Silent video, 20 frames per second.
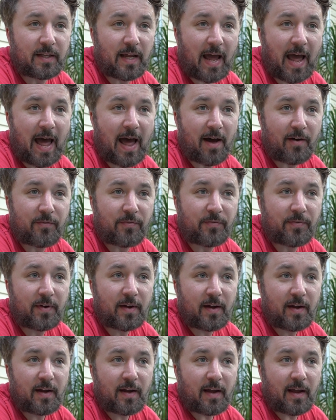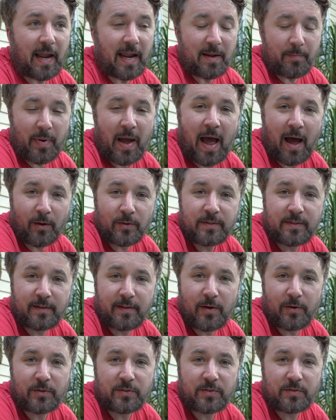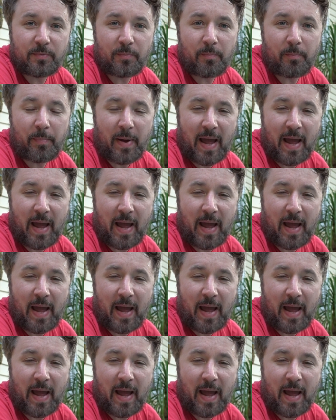to have 8 pounds in those